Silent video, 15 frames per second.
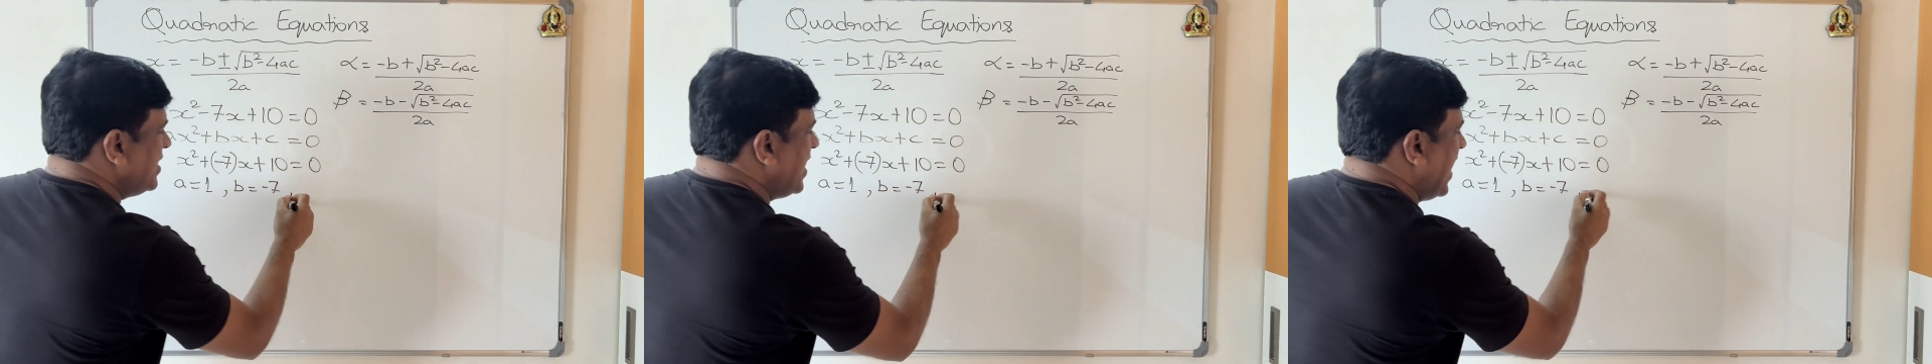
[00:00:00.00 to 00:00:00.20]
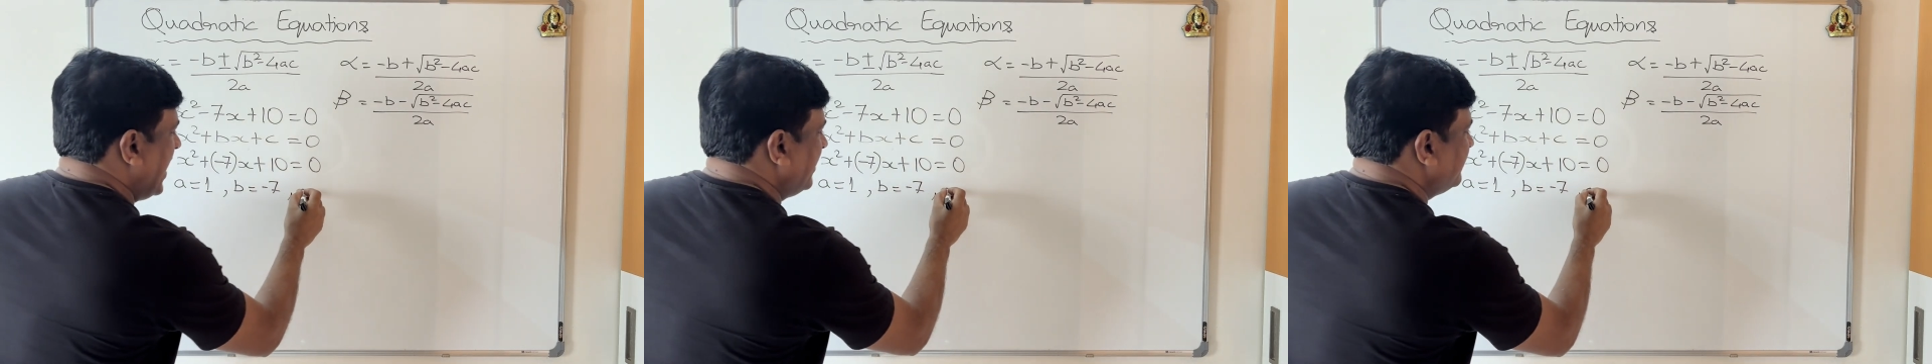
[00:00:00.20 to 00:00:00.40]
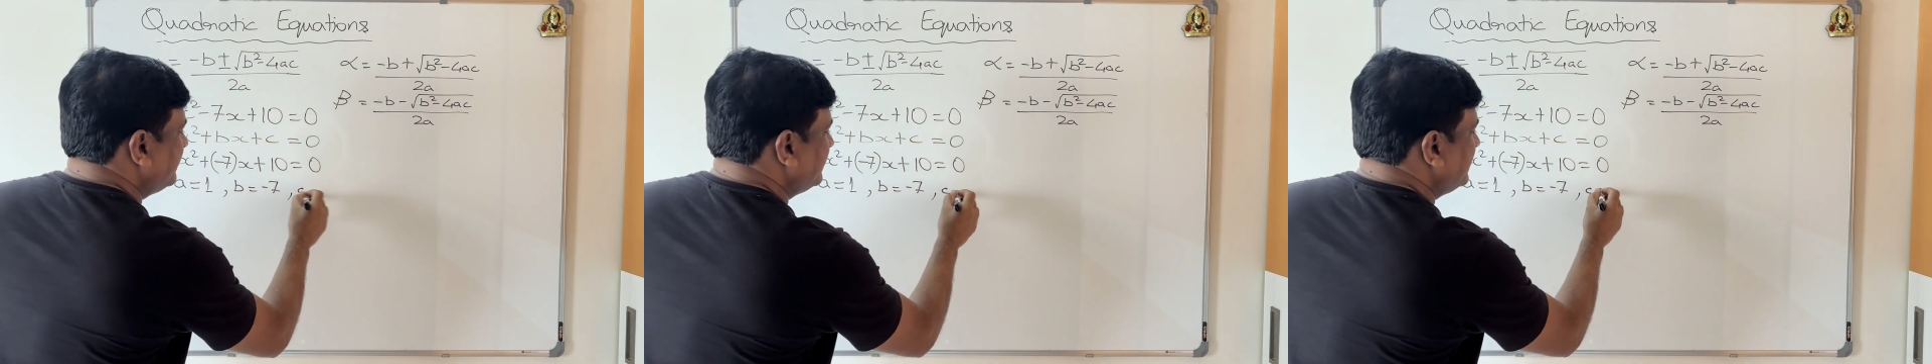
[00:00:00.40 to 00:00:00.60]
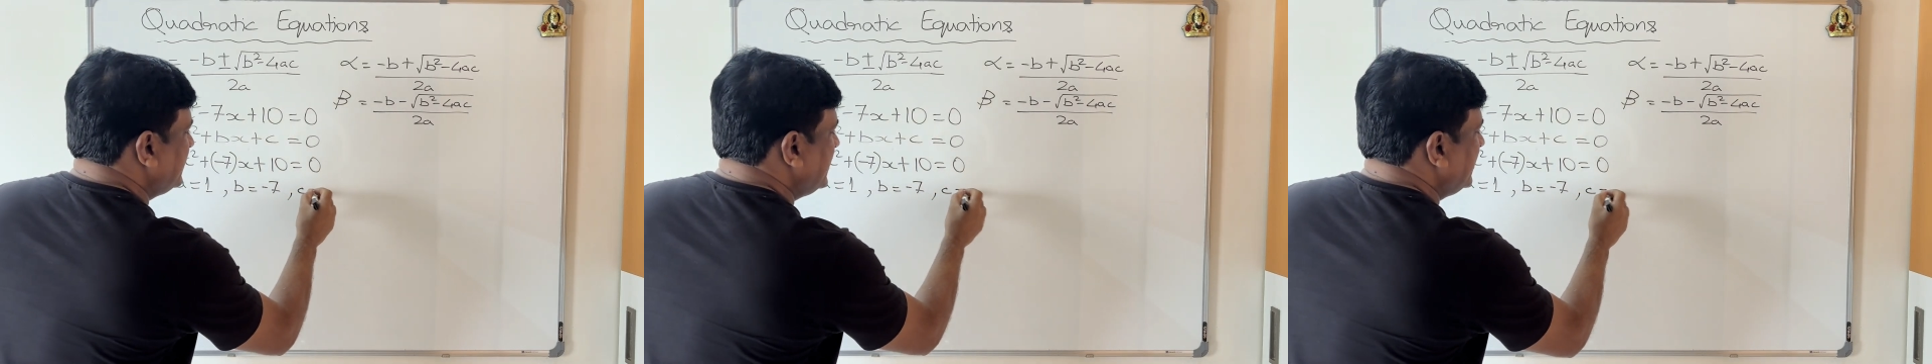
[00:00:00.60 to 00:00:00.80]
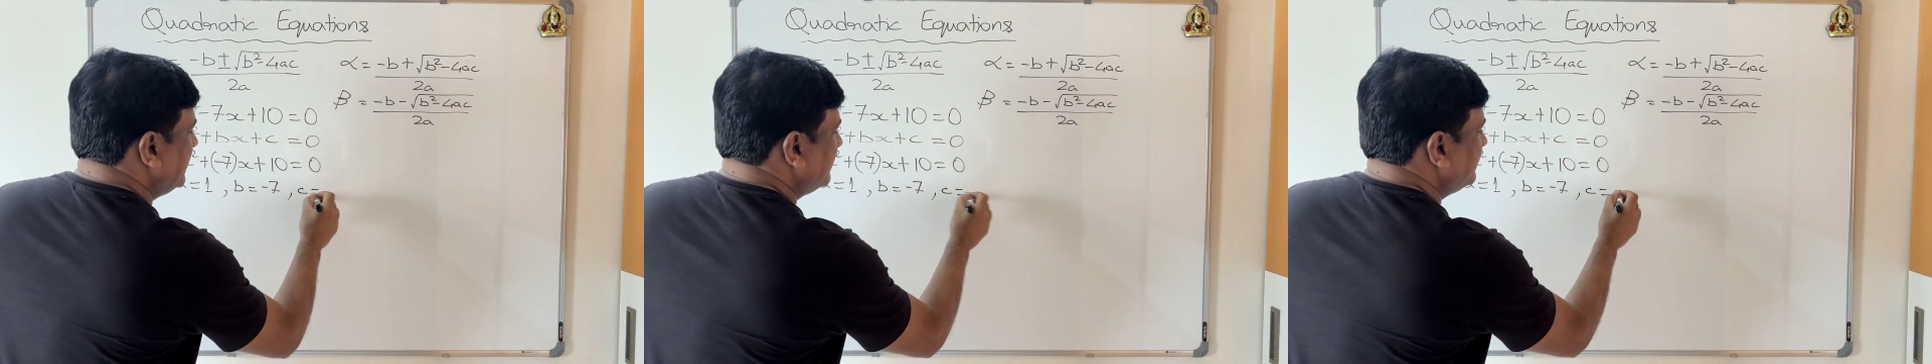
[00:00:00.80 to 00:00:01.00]
and
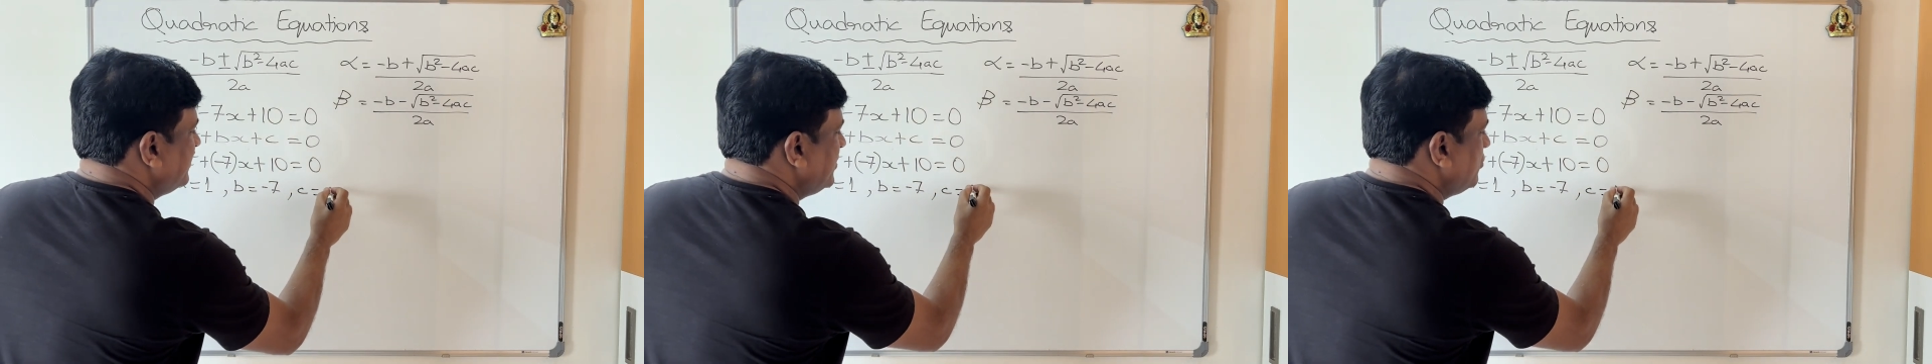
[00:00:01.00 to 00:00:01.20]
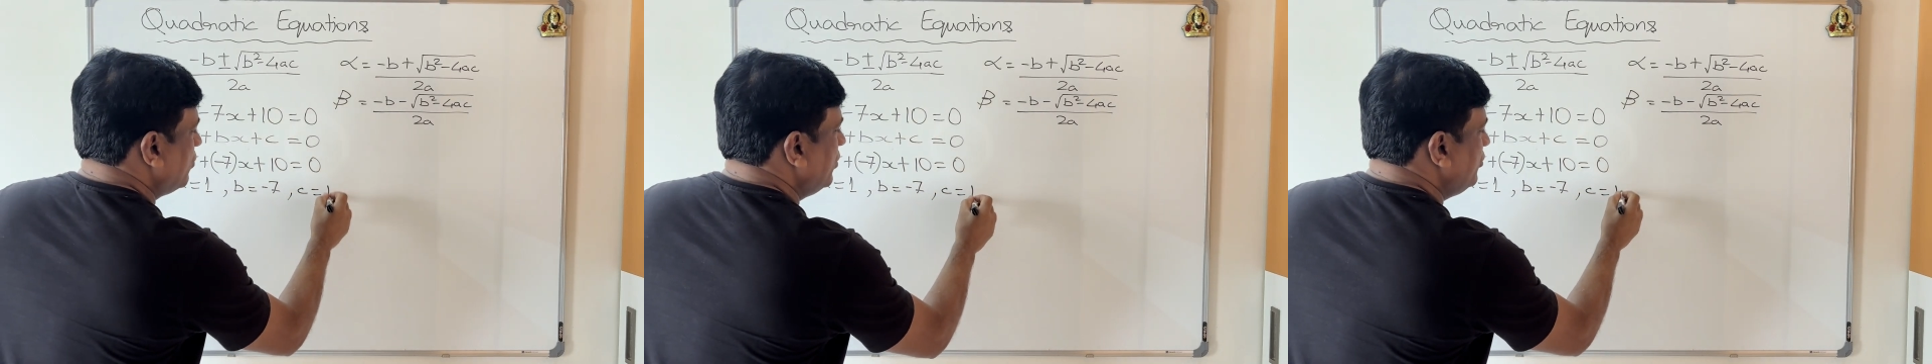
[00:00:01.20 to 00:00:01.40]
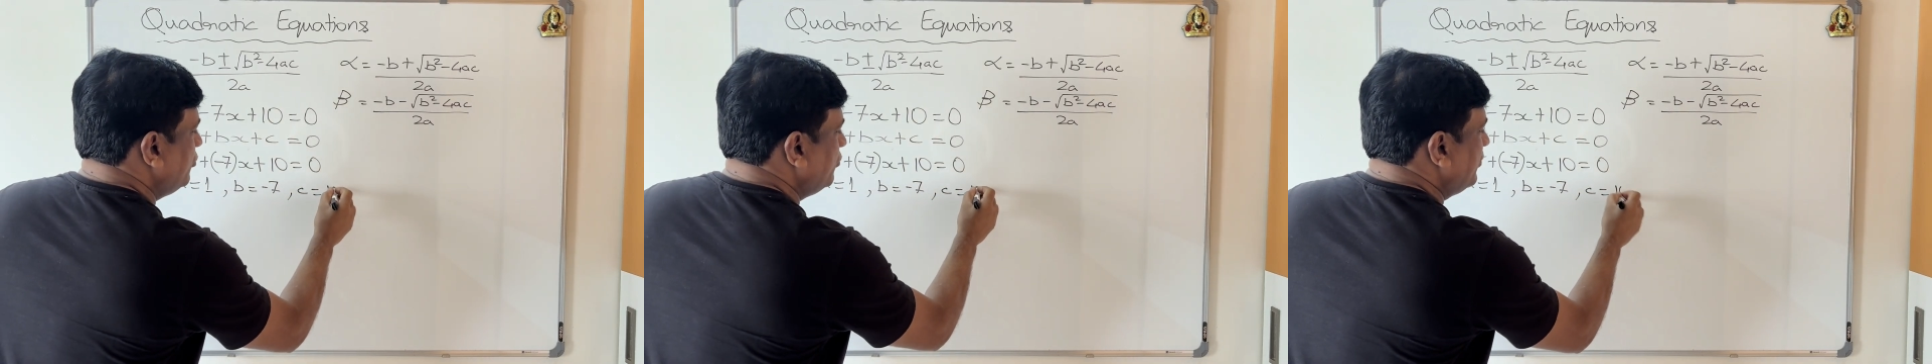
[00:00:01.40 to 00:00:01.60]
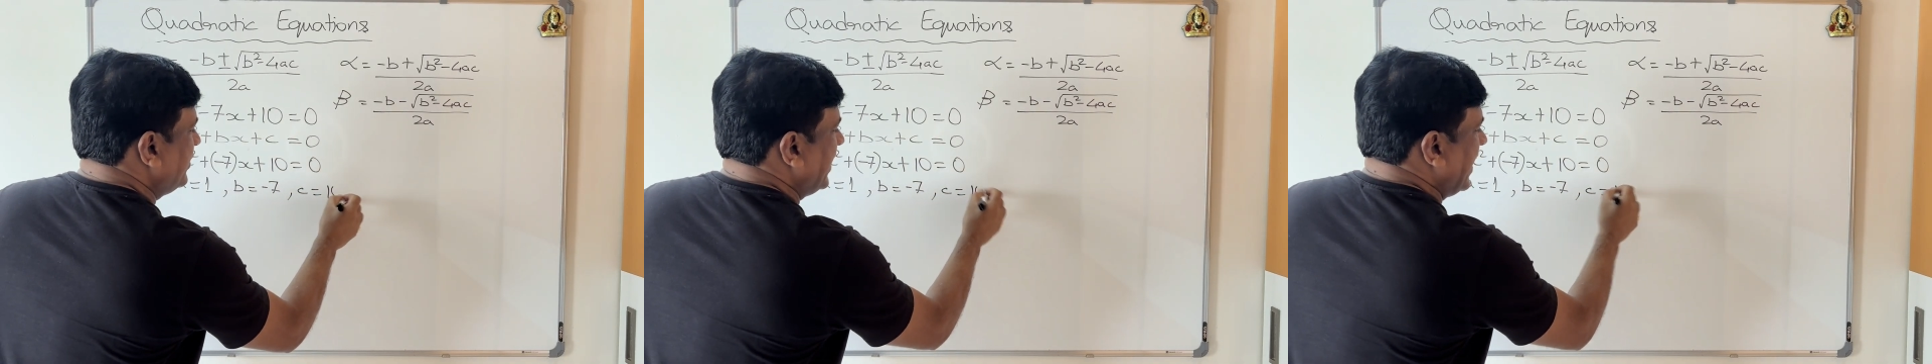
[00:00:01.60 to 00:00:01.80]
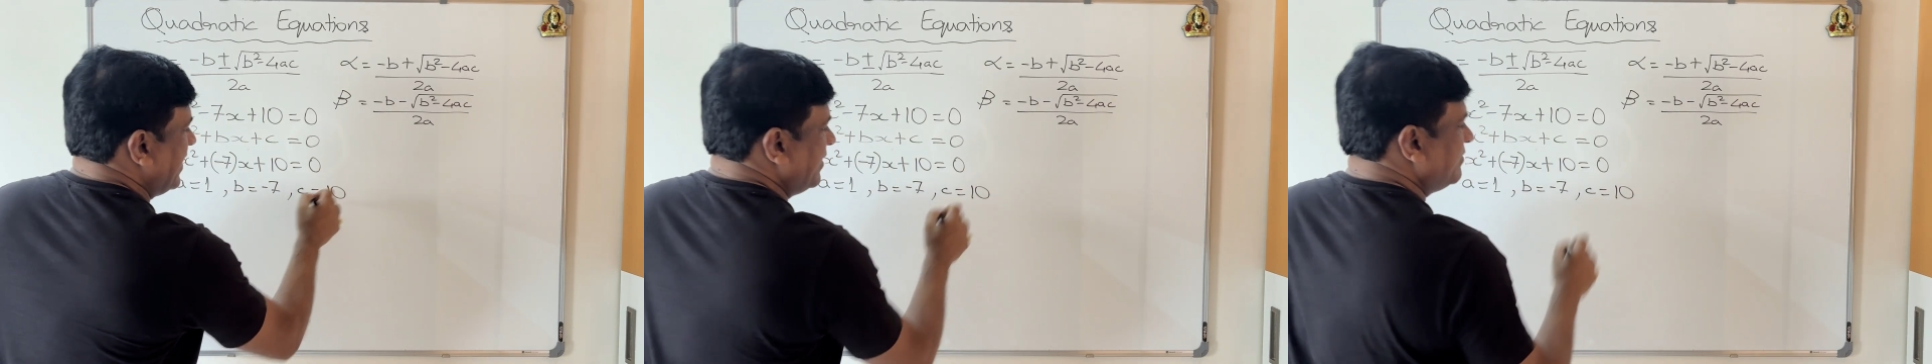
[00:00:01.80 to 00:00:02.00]
c is equal to
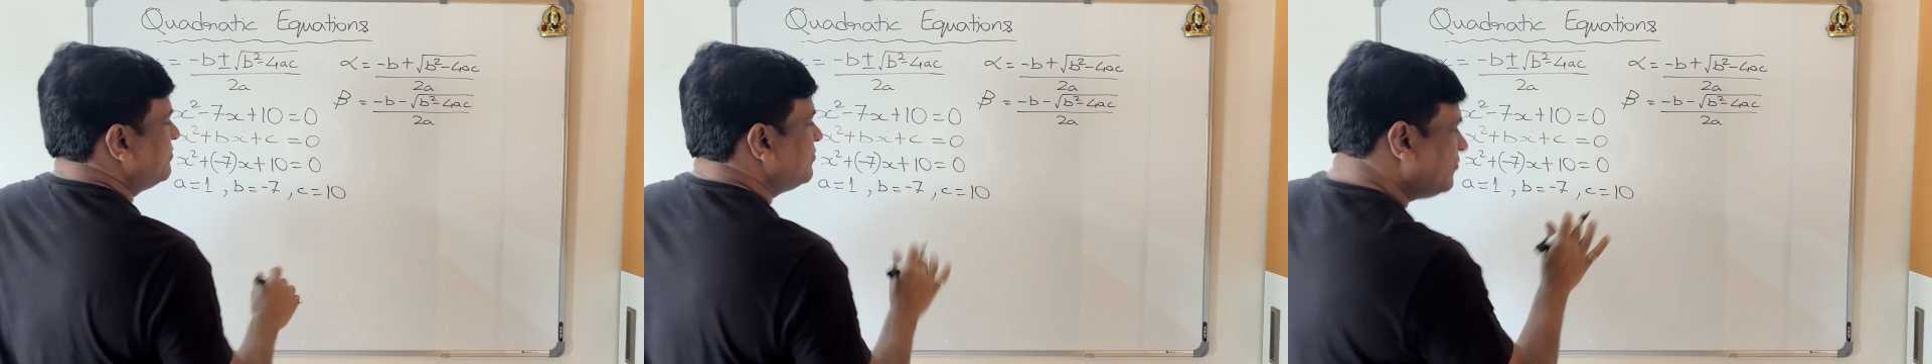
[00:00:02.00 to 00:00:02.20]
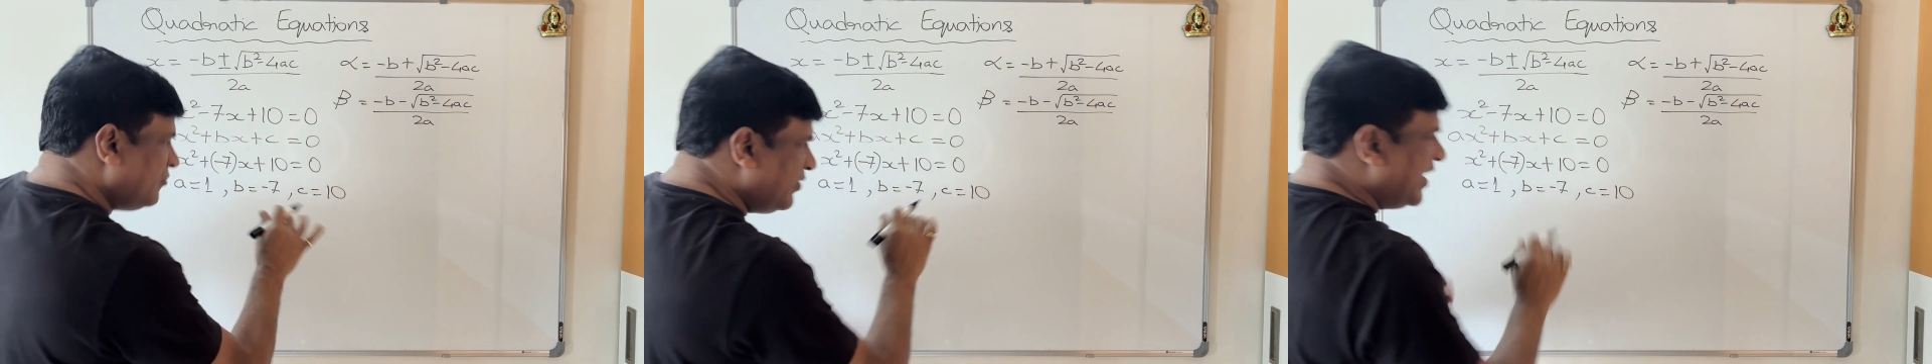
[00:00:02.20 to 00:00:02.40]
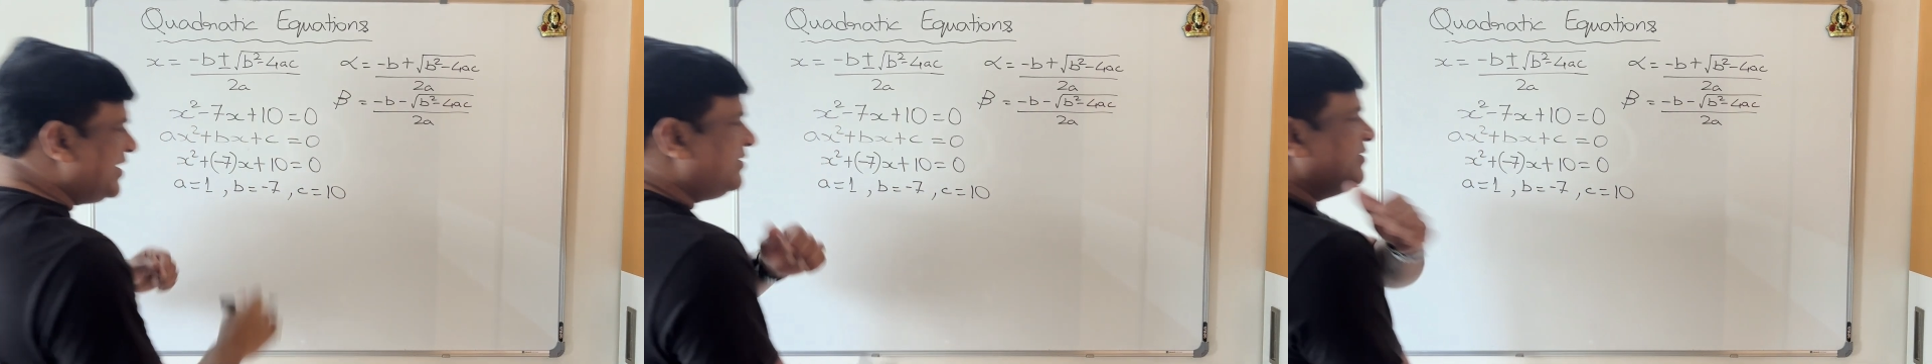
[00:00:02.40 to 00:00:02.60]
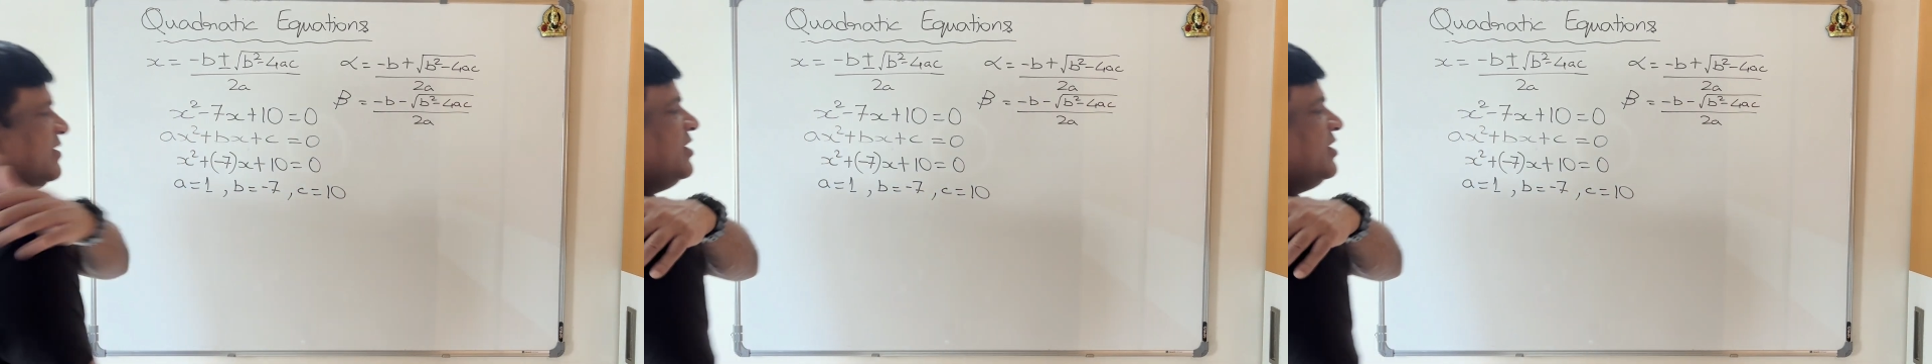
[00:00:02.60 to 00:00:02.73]
10. Right?